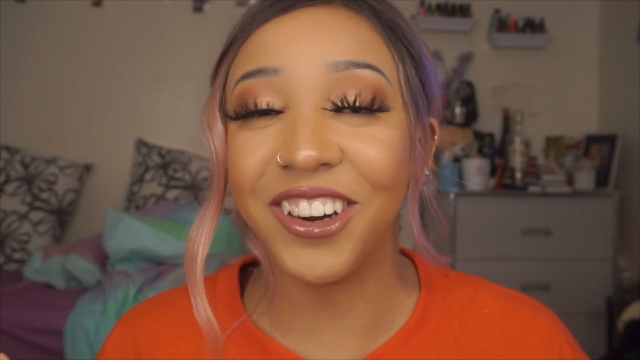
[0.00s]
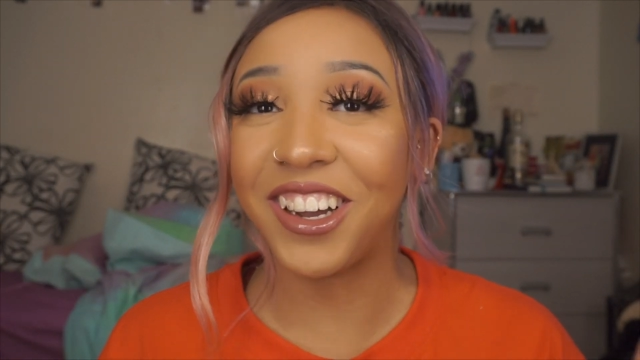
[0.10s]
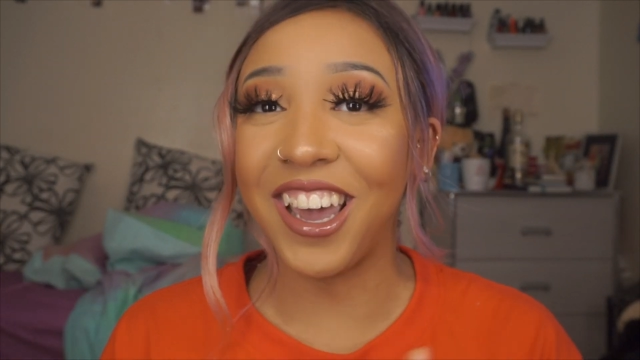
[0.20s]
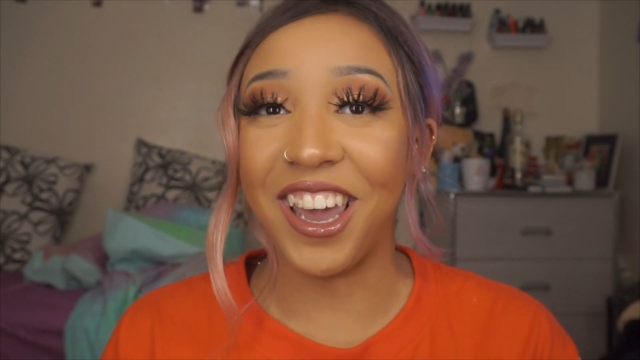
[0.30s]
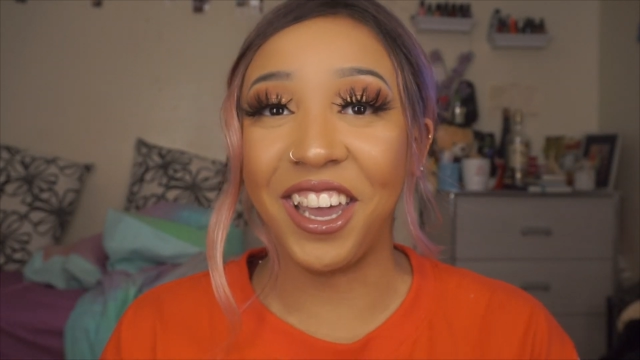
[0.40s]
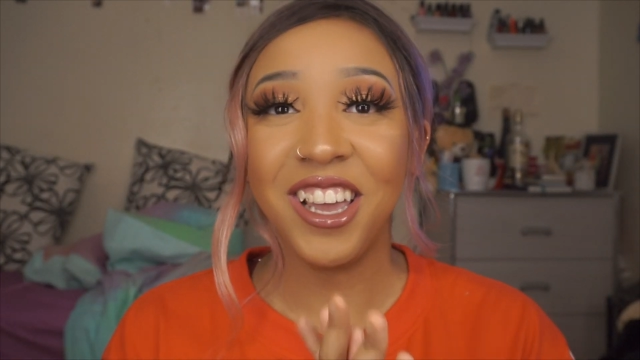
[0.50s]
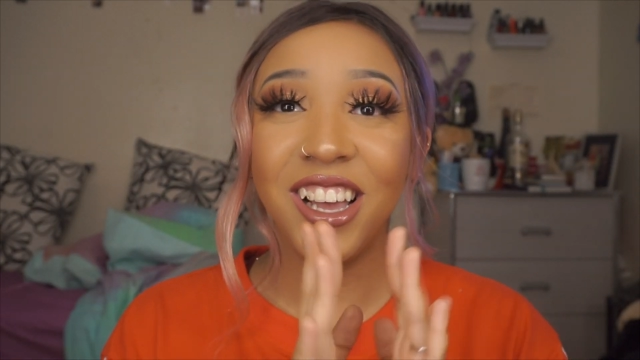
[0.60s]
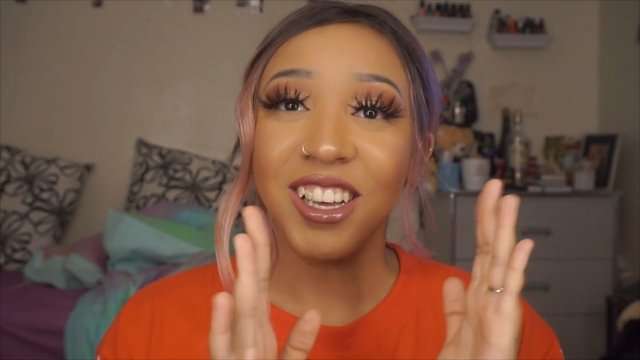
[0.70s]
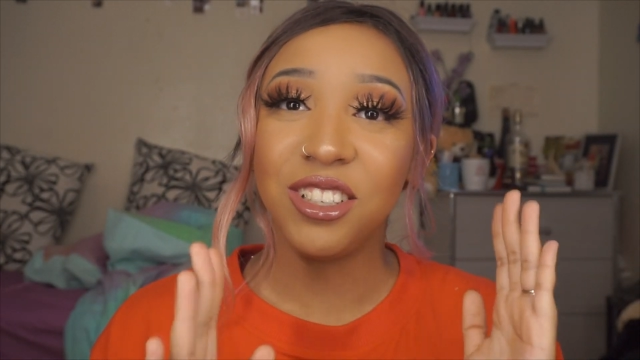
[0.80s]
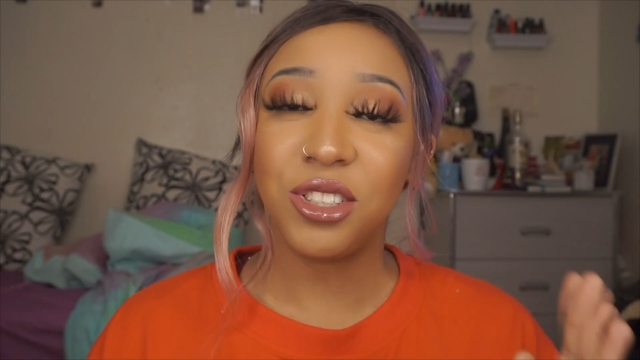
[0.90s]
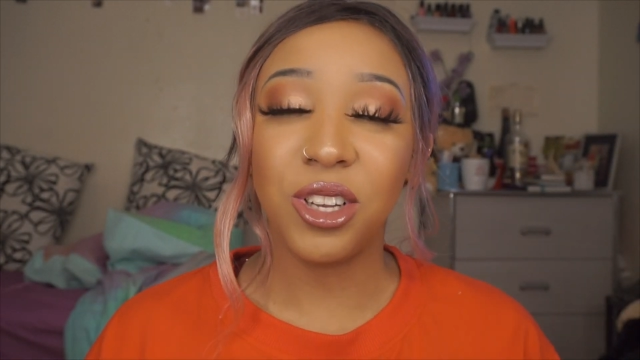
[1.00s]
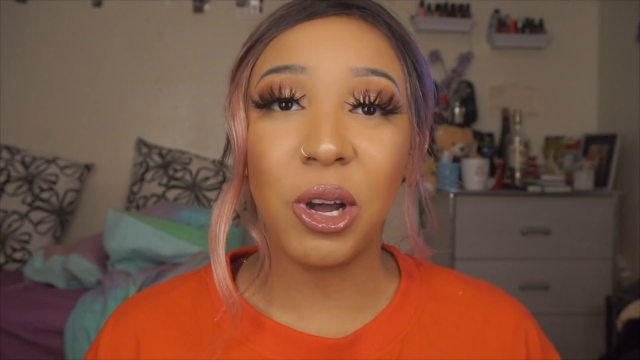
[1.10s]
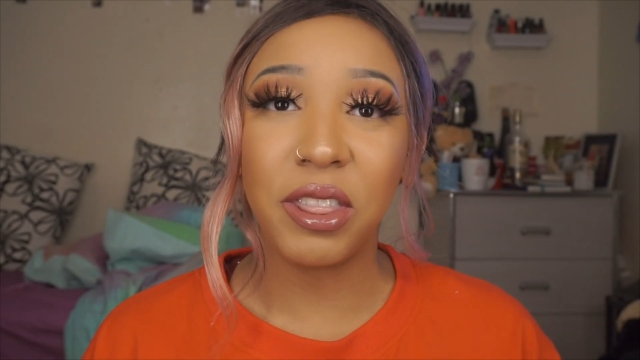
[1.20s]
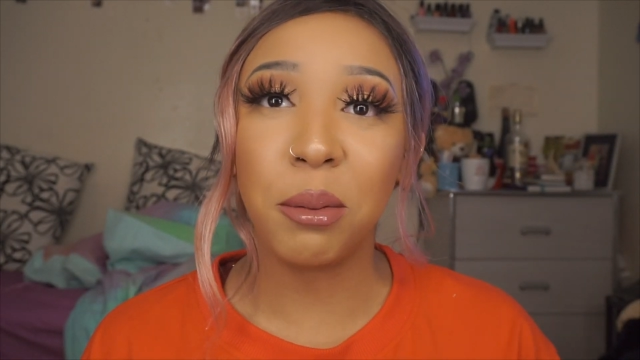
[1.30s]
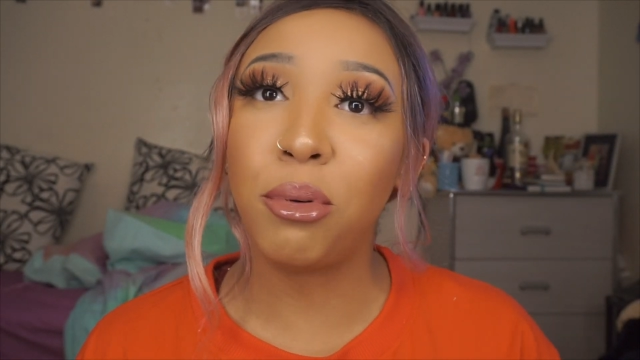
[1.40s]
Okay,
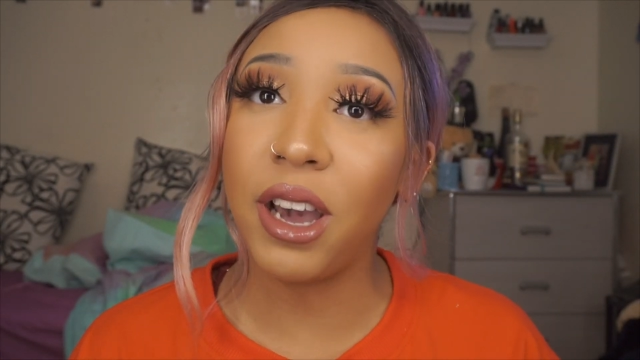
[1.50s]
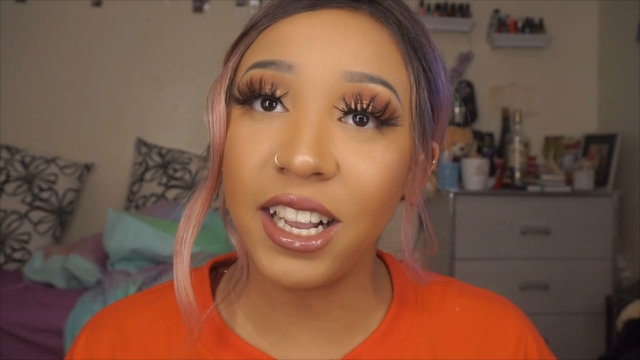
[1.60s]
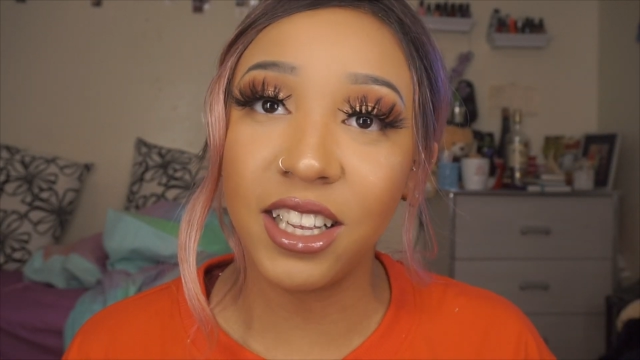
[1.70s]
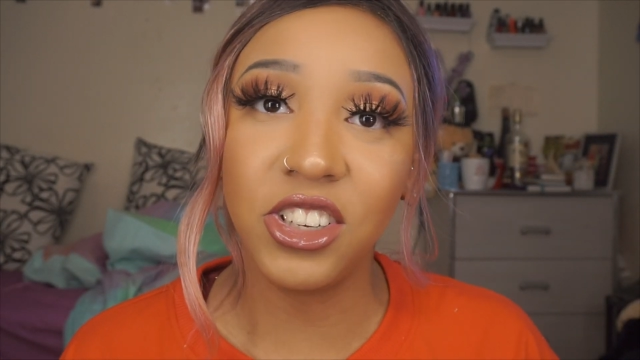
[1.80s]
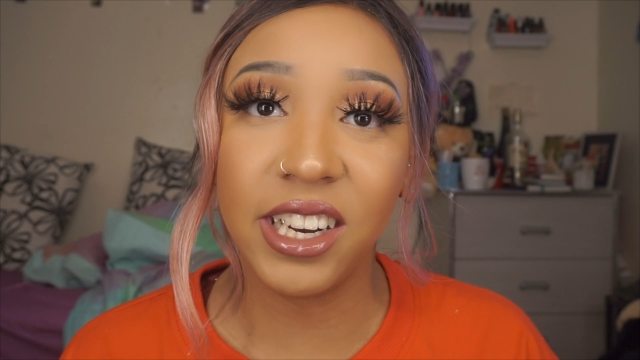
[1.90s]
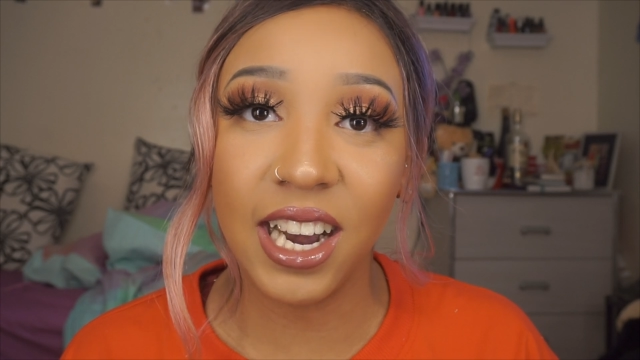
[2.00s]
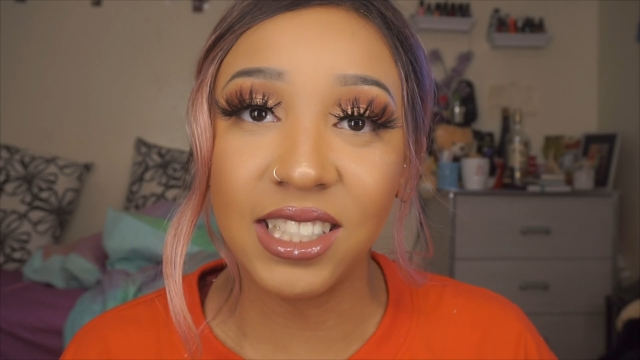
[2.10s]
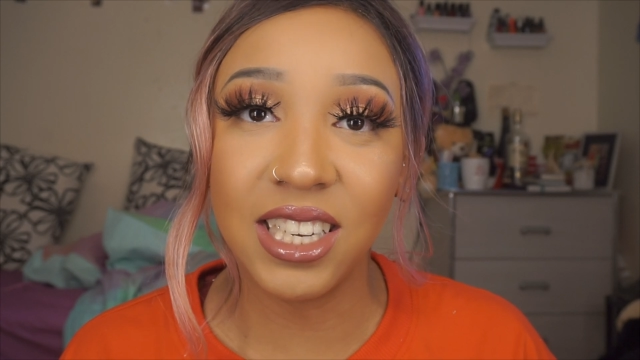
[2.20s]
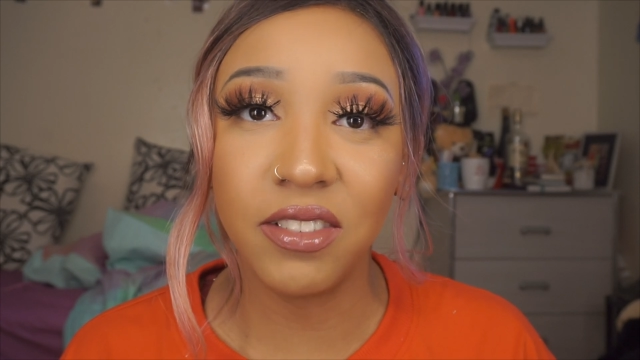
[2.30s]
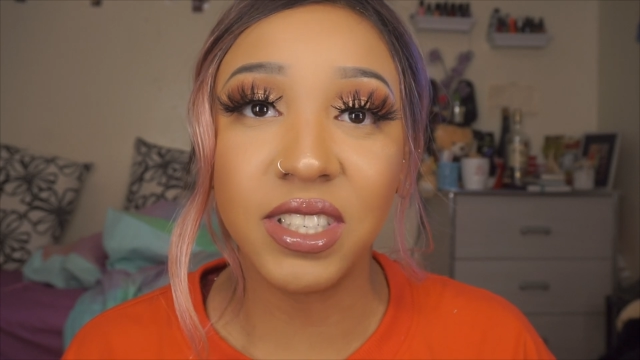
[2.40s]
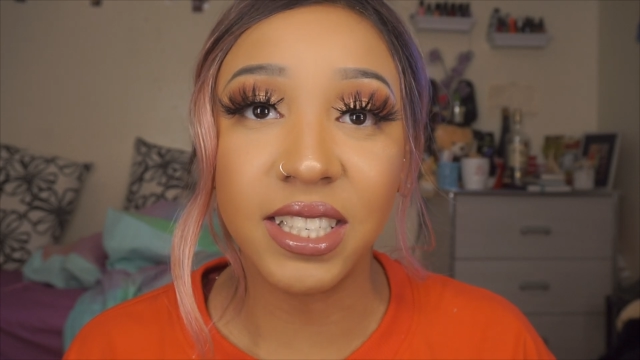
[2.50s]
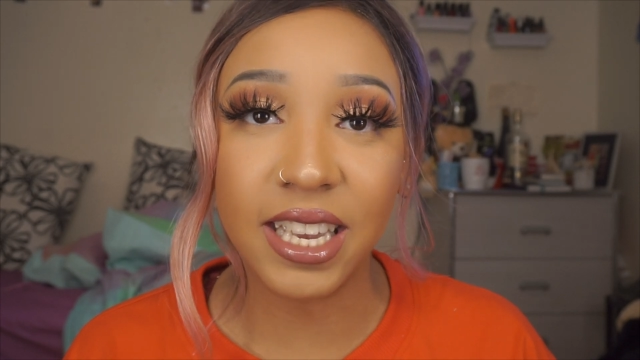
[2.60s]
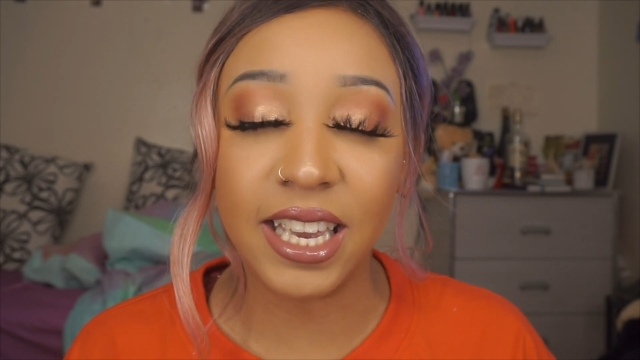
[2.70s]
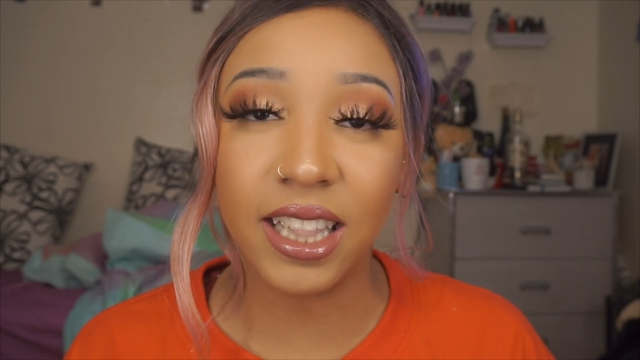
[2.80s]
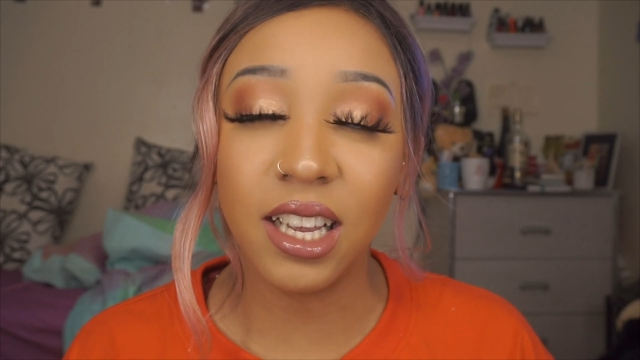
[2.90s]
so the prank that you guys have
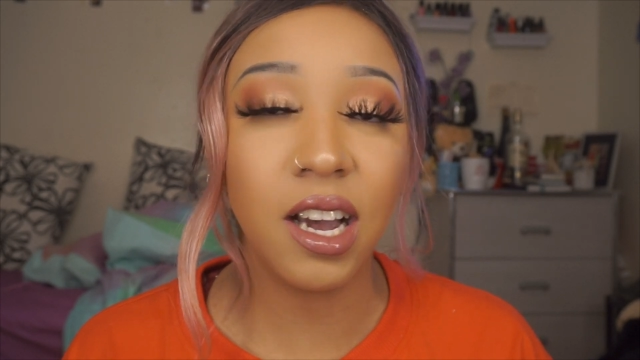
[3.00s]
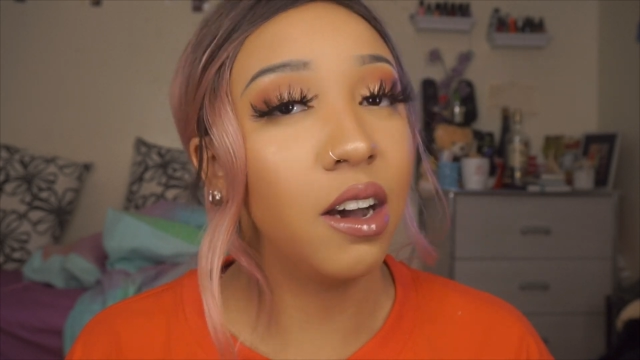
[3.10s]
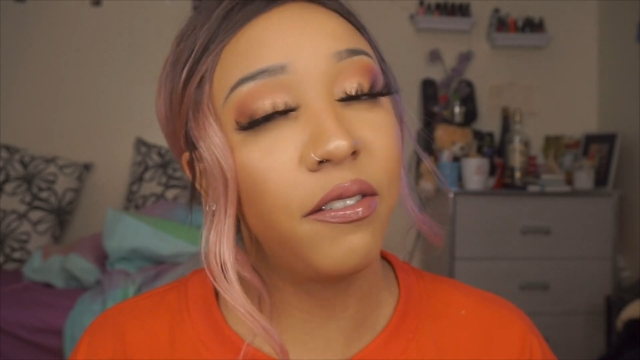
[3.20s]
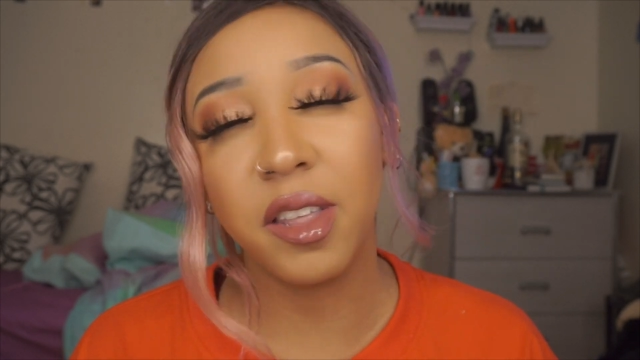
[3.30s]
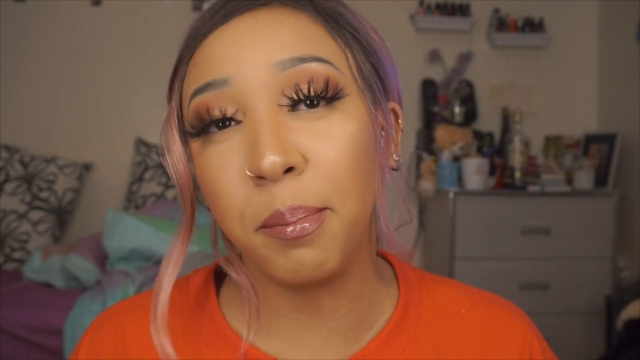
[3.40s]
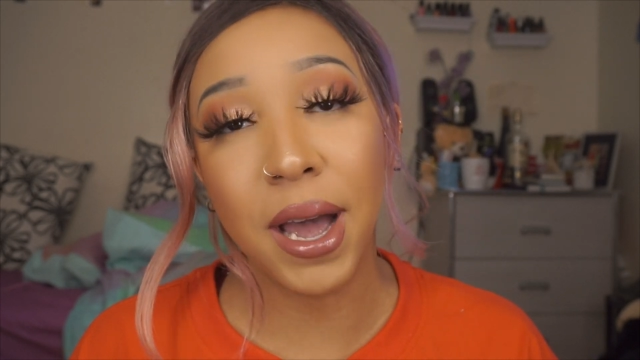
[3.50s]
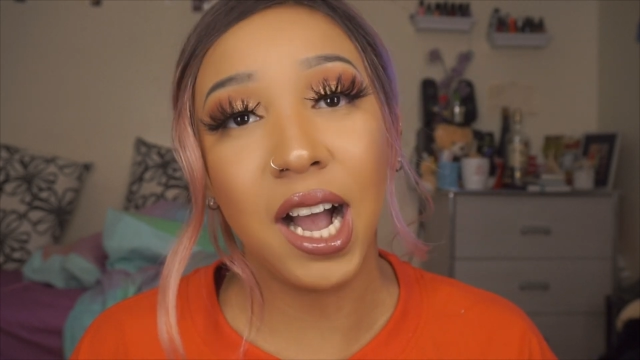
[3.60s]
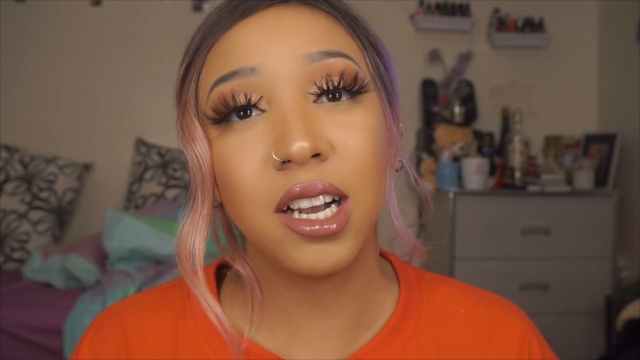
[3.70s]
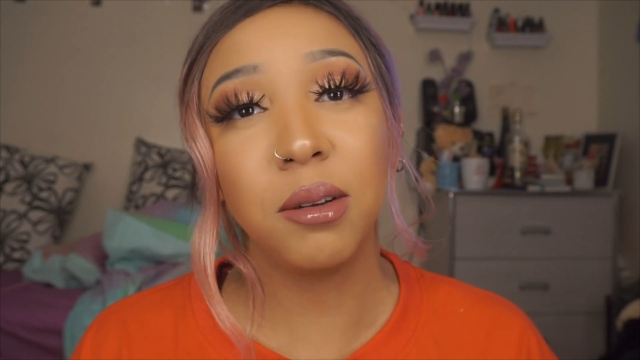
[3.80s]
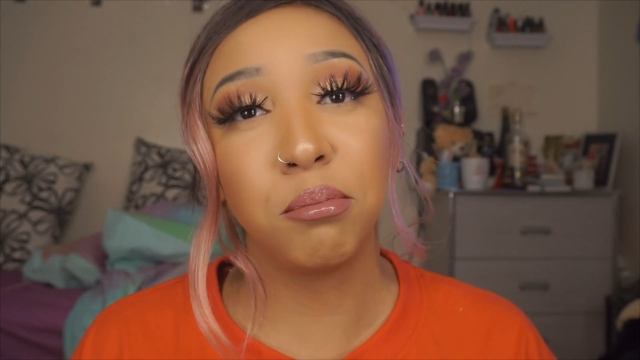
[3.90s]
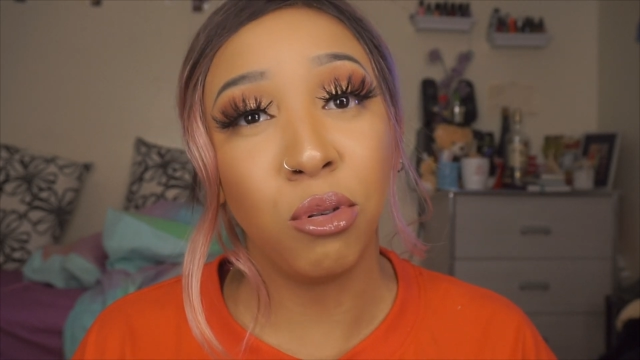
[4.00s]
seen of the back